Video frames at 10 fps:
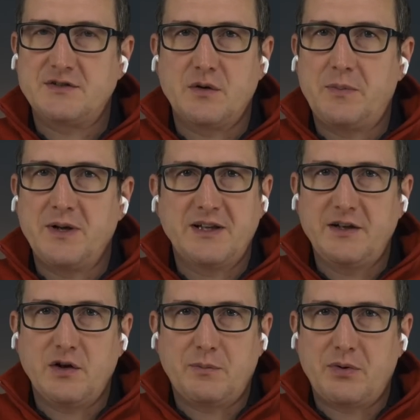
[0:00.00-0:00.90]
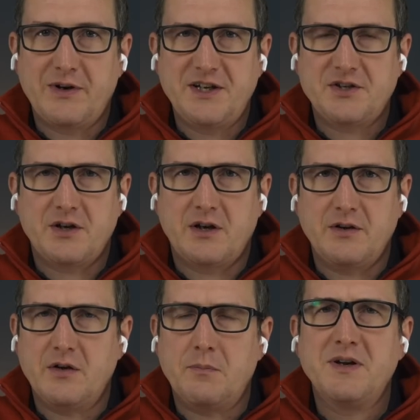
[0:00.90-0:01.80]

So building operation, uh,